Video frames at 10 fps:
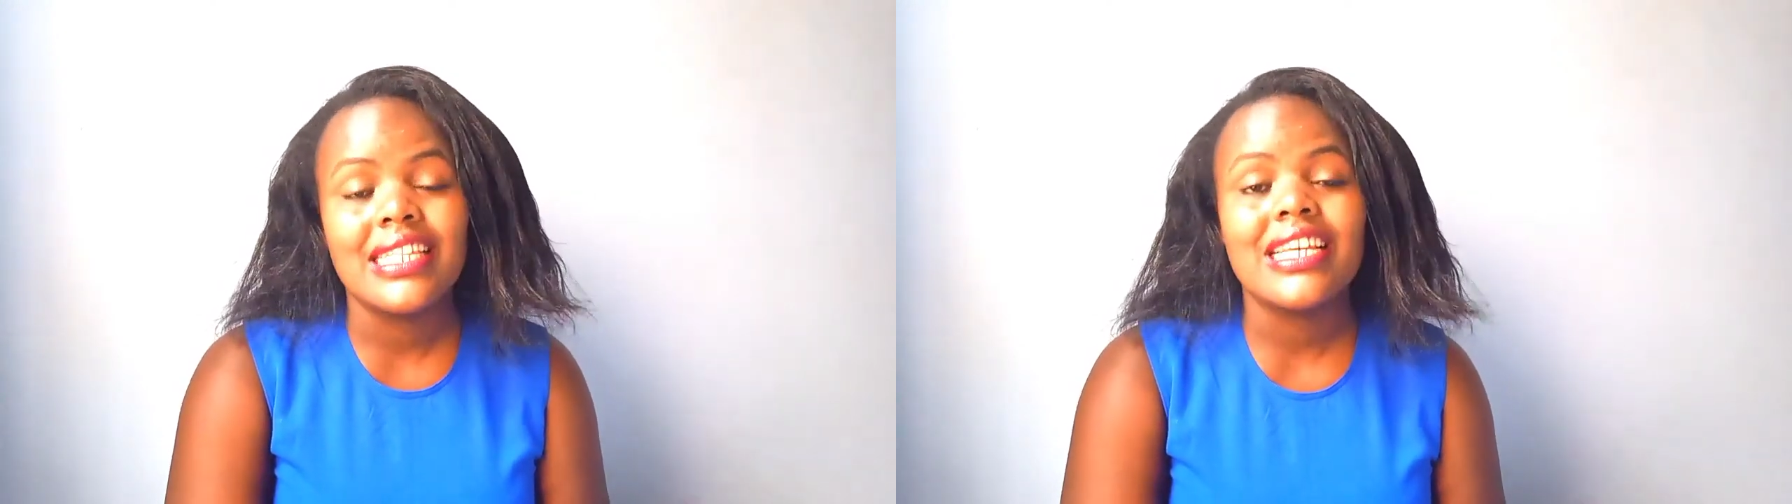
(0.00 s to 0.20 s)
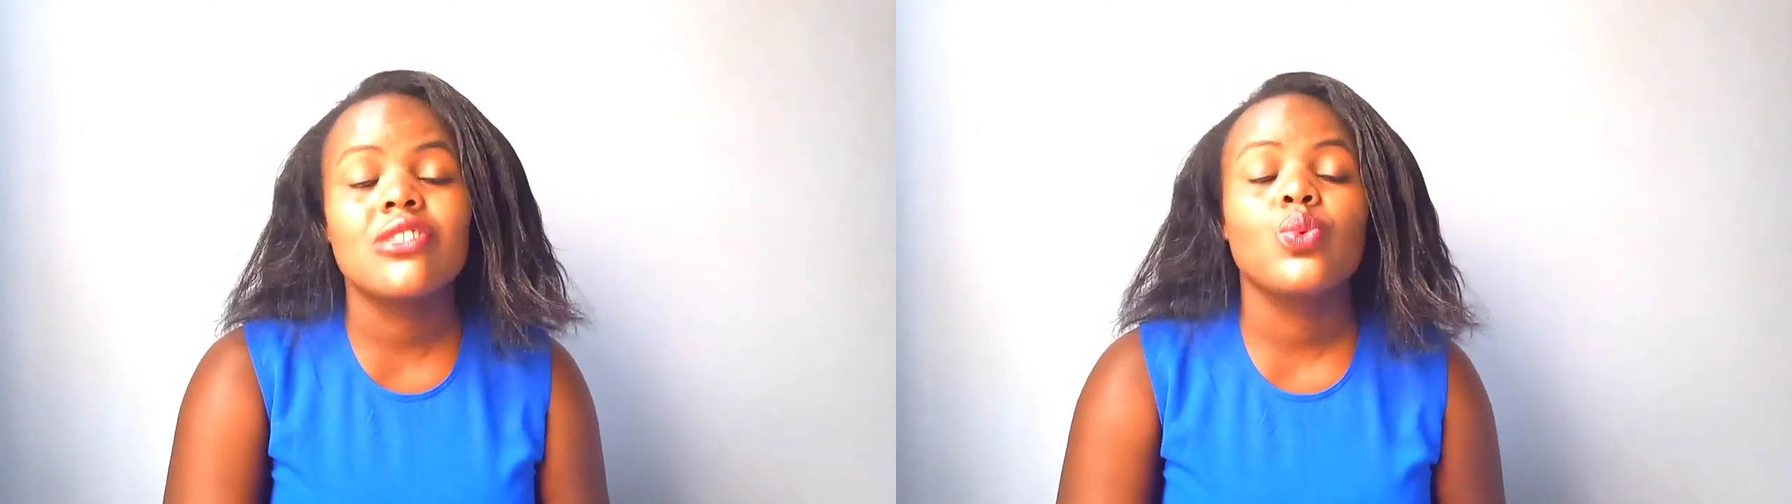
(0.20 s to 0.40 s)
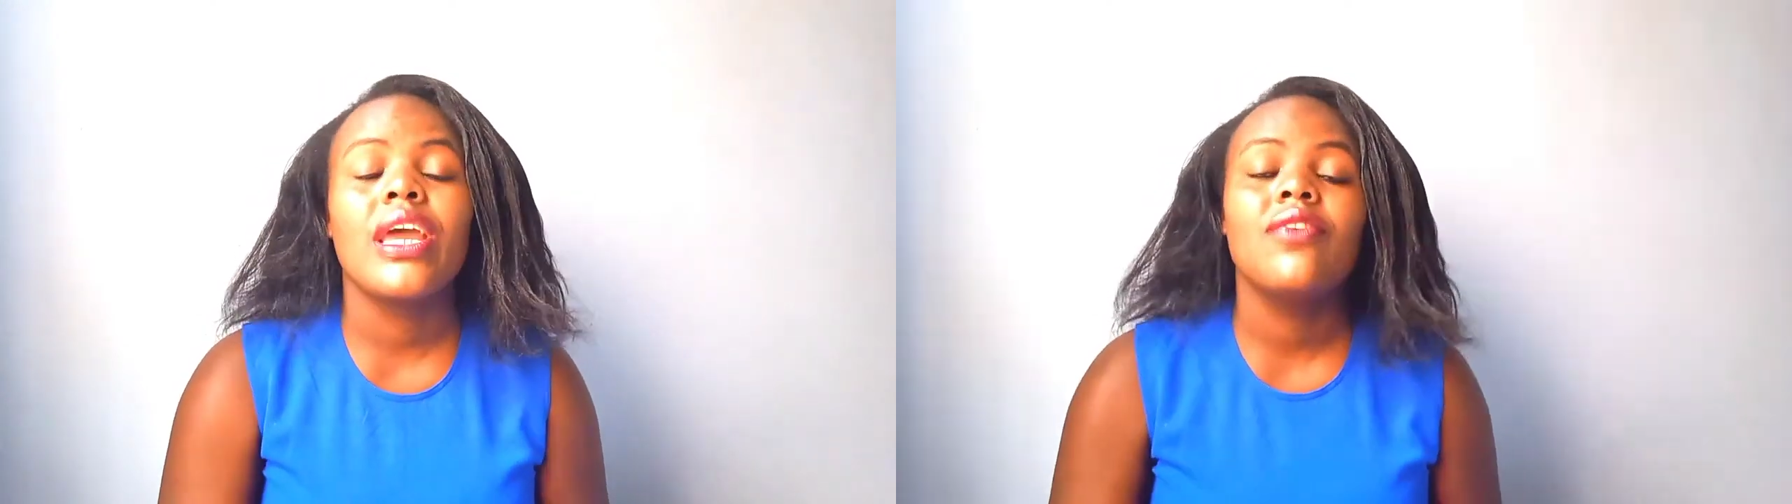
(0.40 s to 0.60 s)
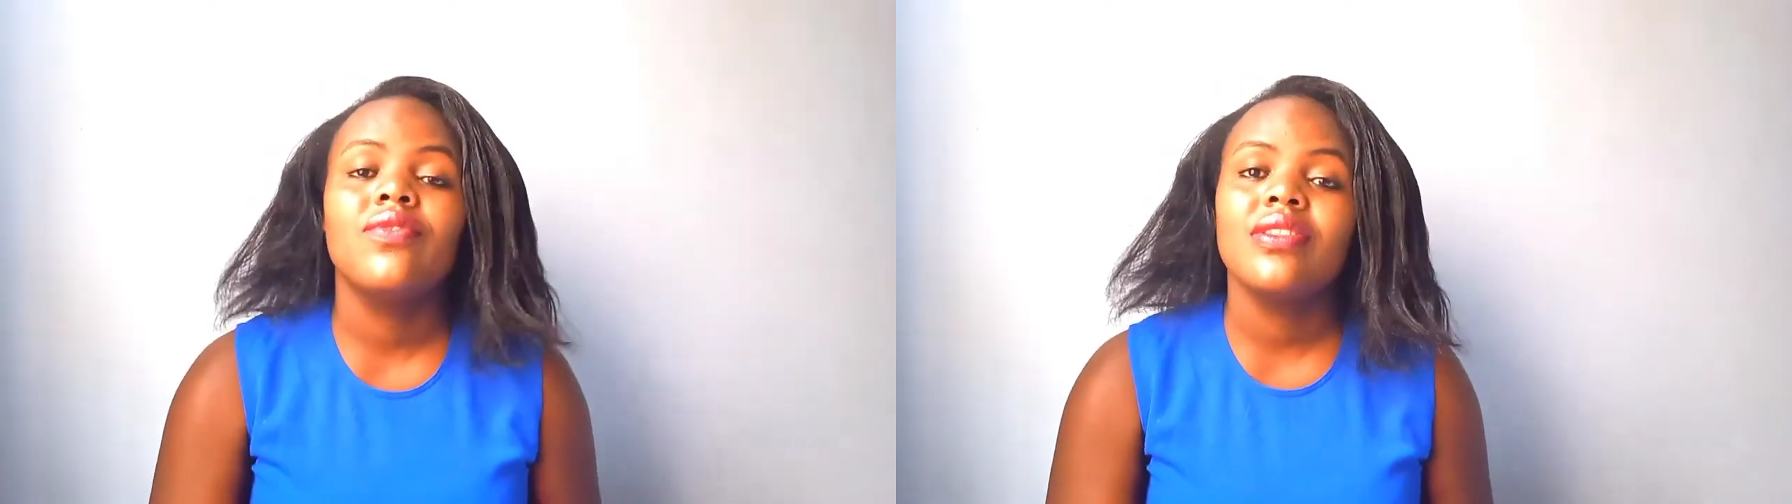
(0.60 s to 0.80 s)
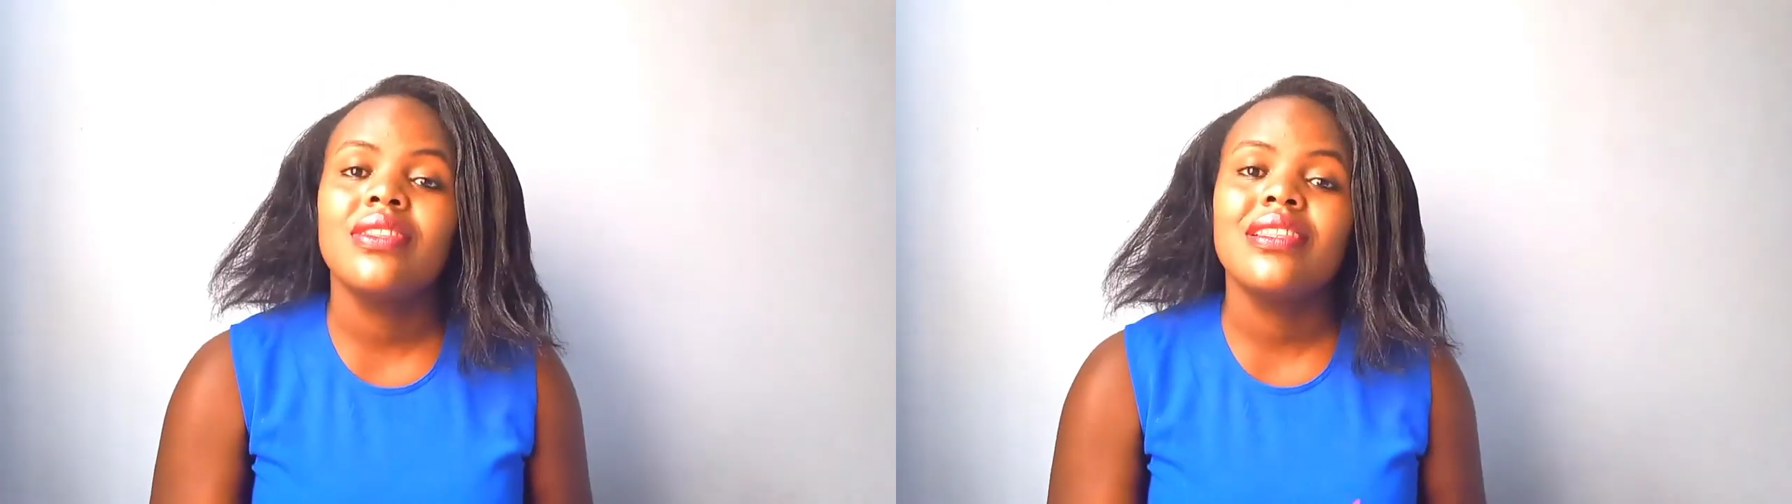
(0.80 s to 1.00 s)
and that's where
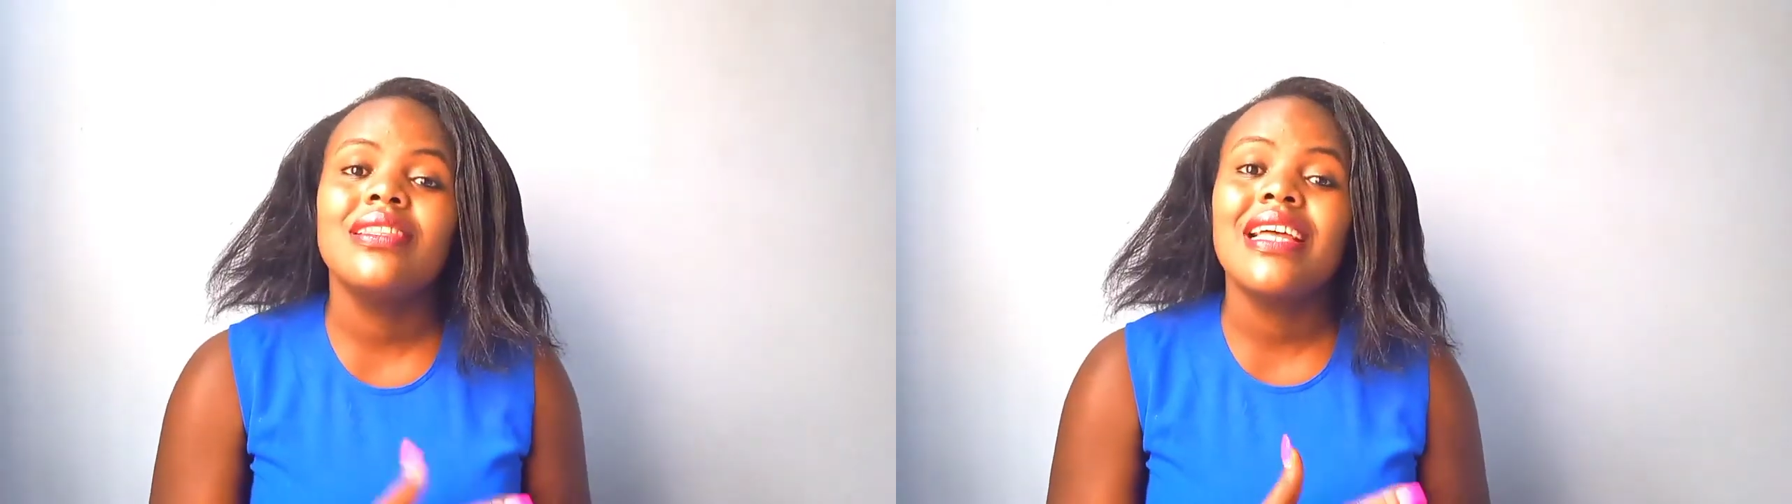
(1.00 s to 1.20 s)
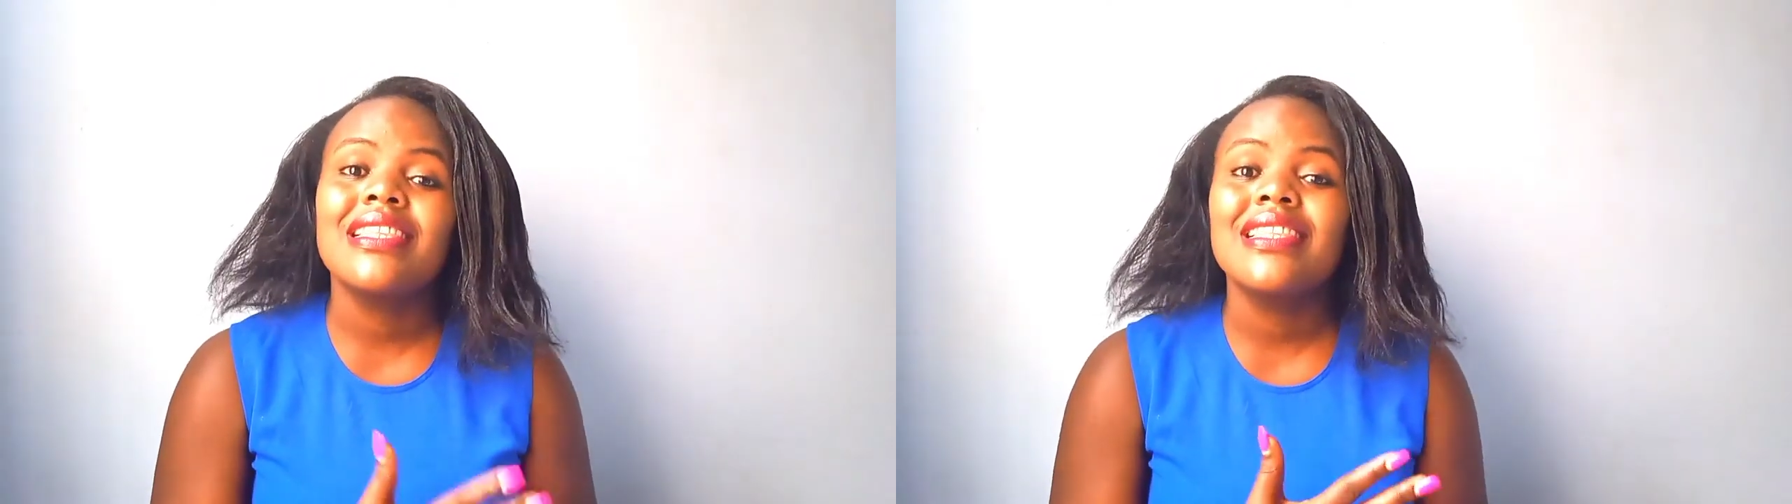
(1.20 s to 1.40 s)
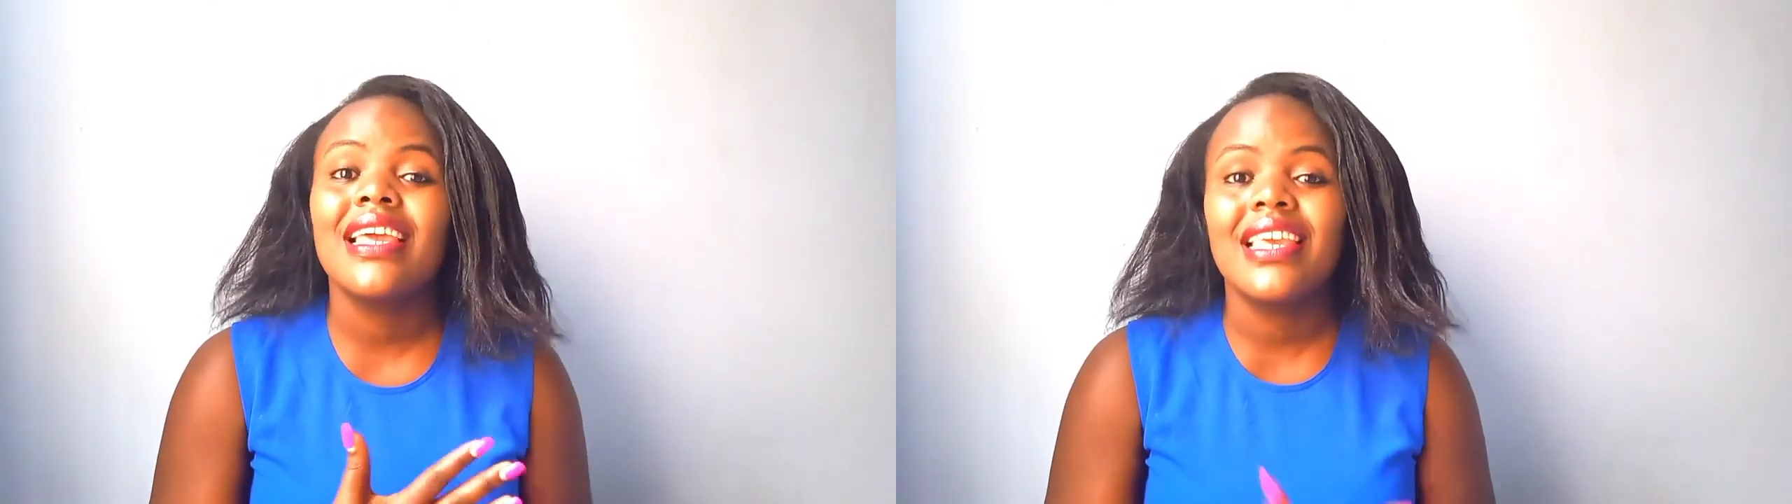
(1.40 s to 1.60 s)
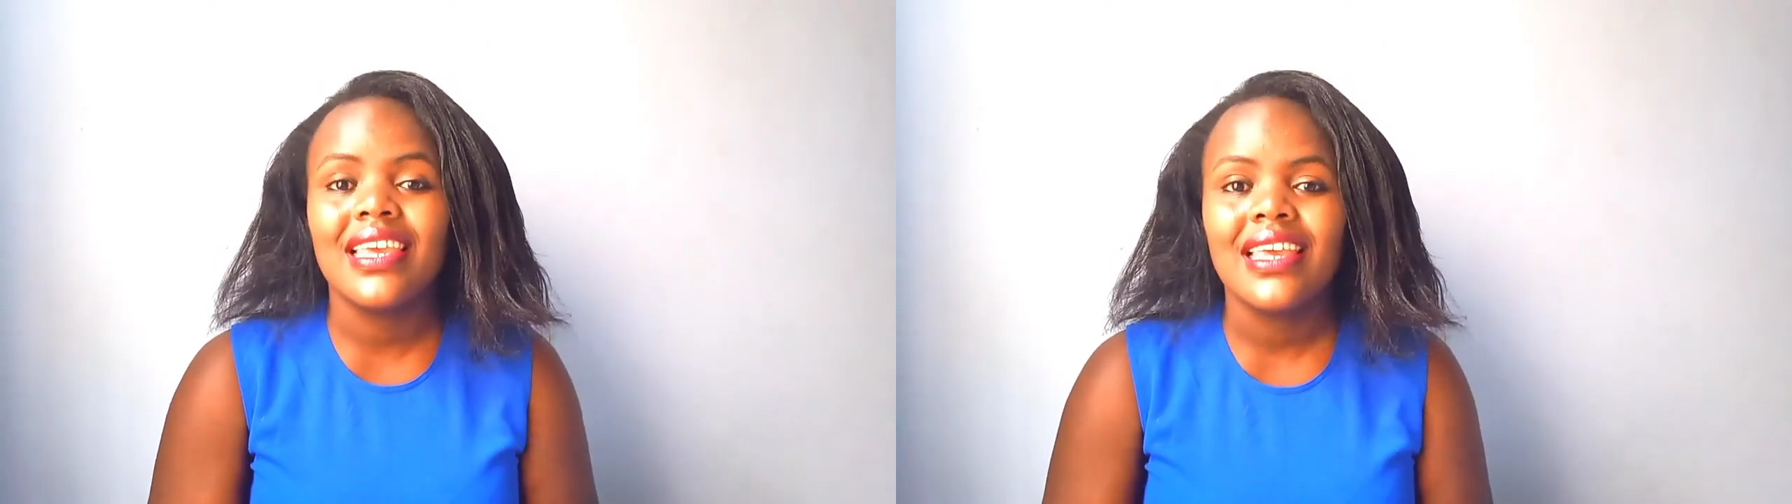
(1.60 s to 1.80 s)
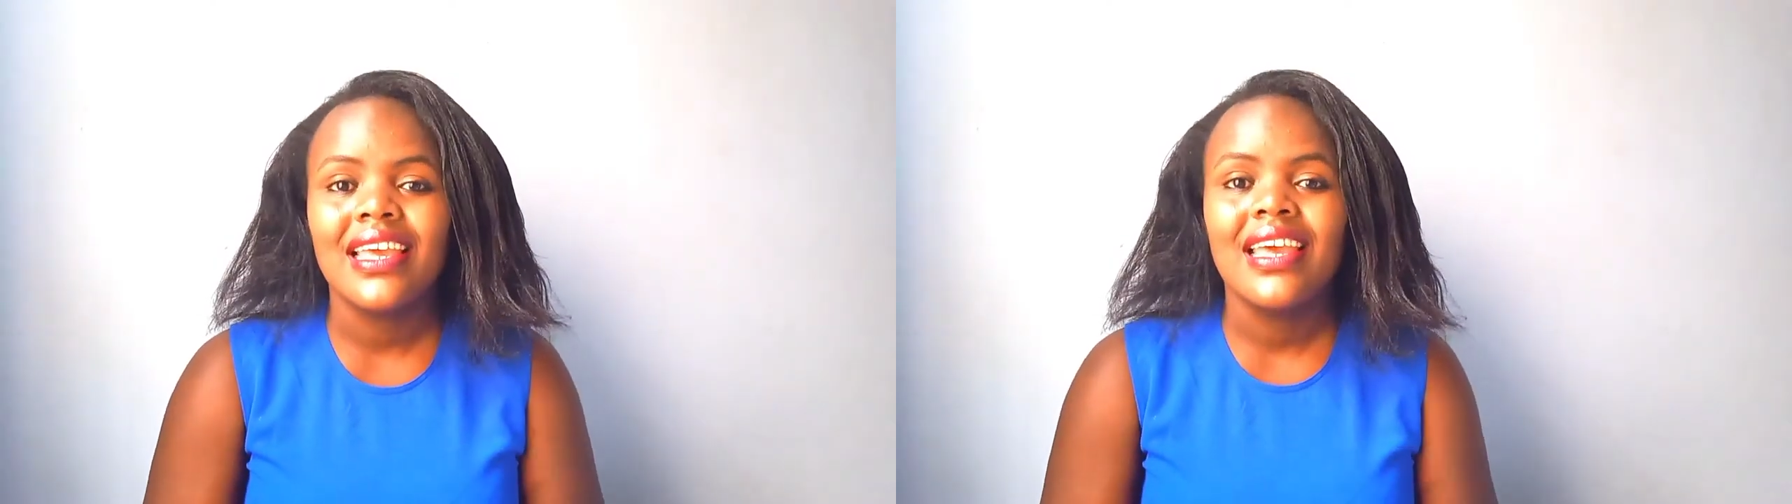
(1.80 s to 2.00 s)
every that's the
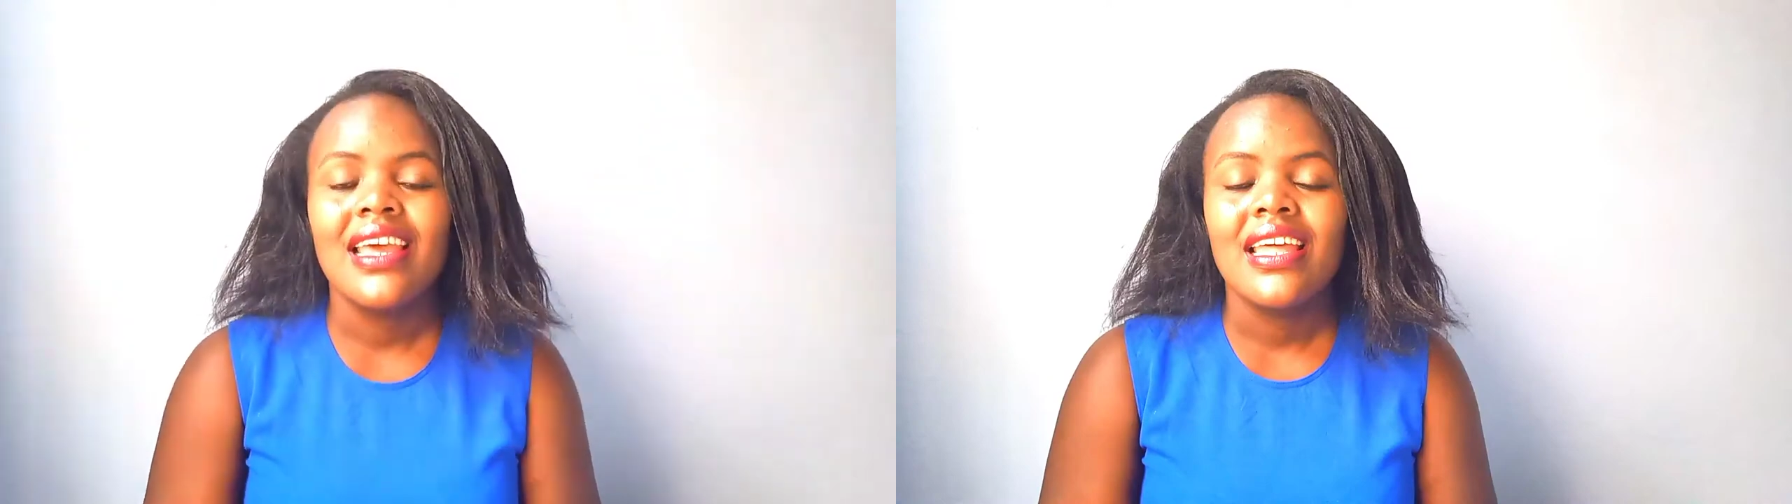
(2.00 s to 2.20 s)
key